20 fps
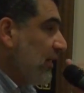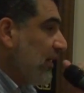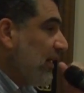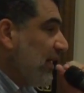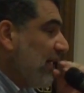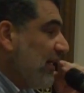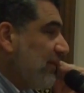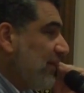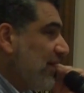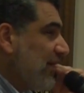
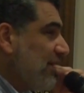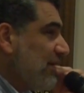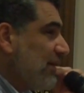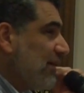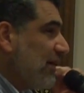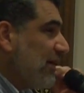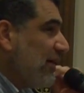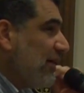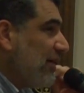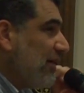And then
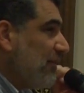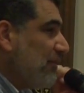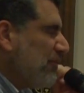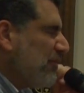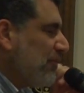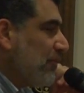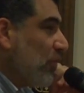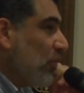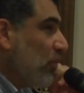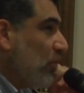
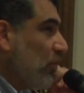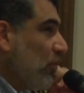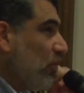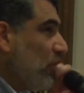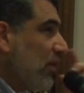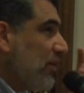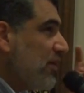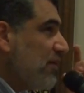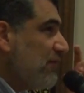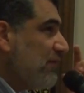
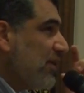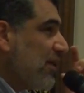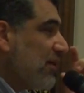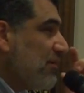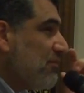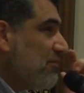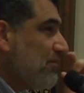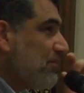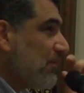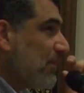one of
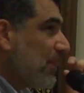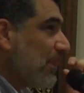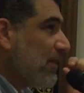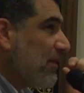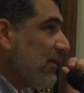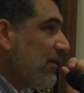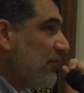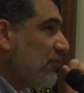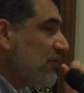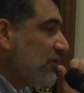them,
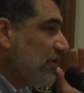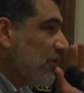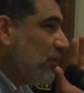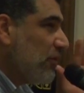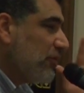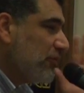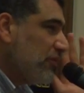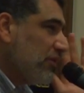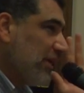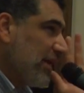it was an
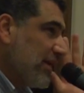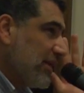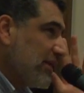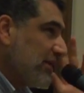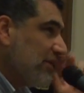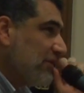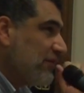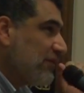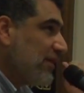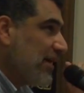older
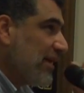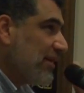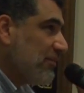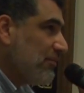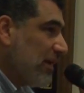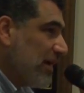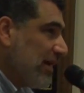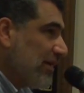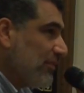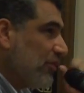lady, she had a
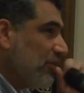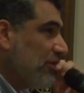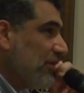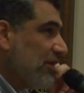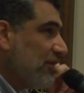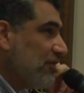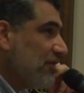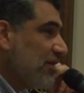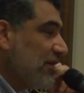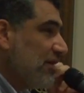Bible,
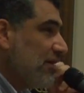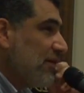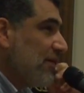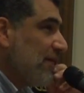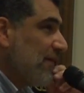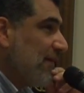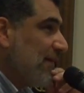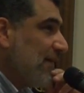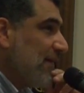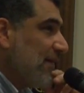and
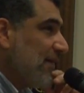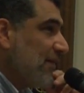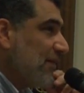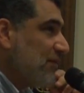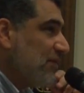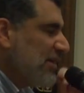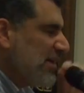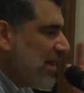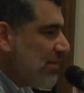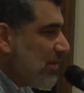
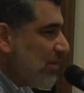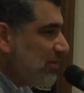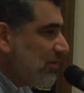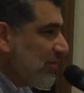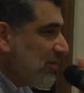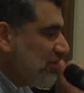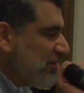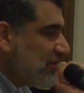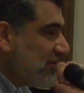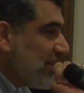she came up to
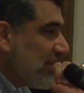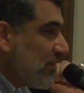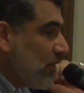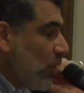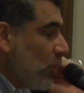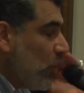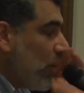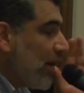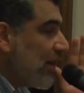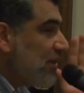me and she said,
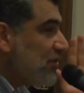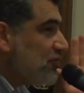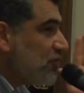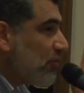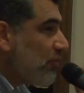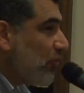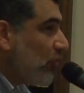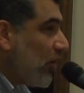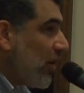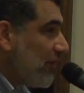why did your
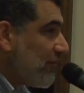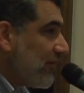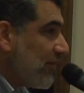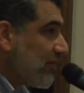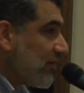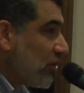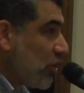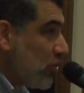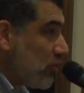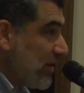
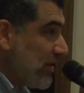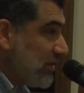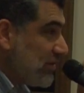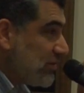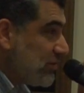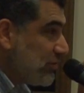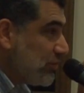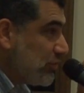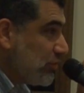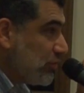prophet go
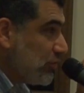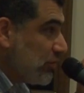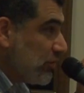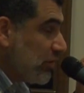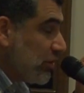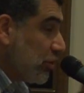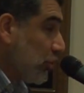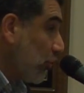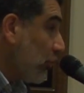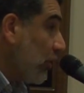into
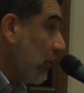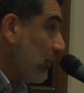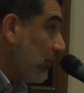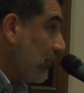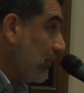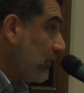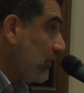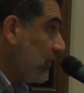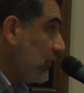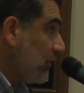
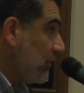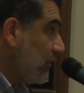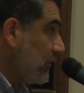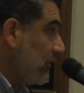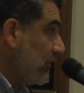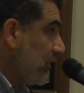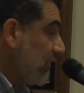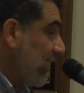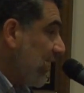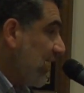Europe
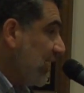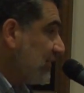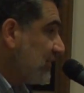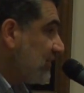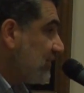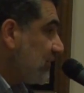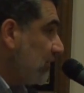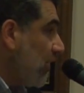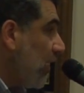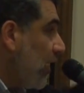and
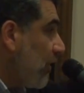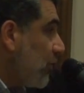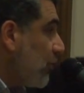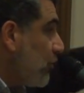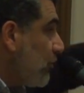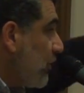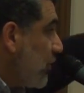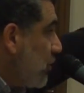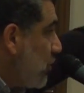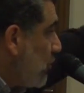
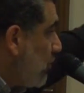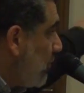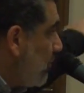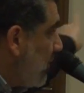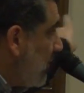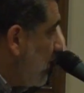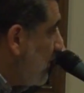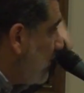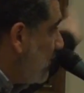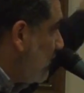slaughter the
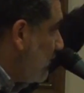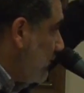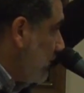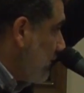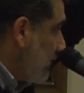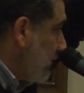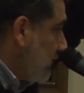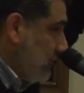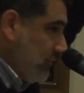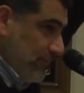
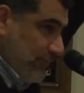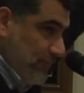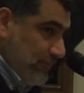Europeans?